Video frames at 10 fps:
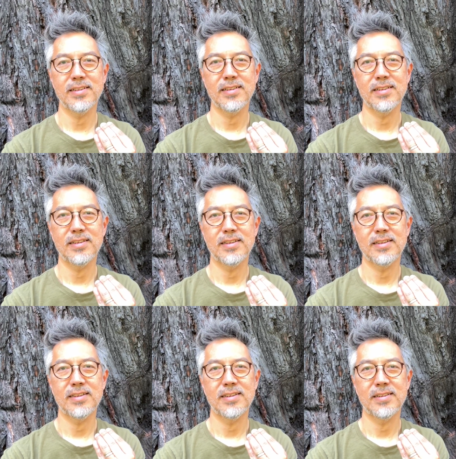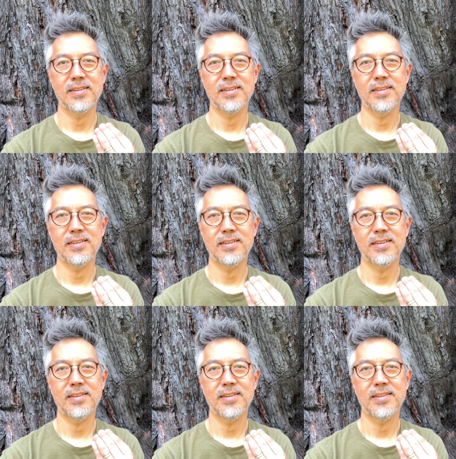
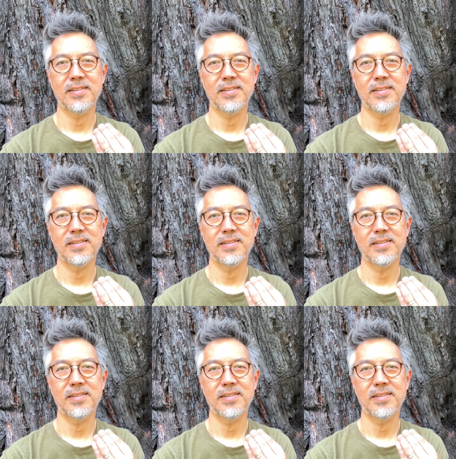(silence)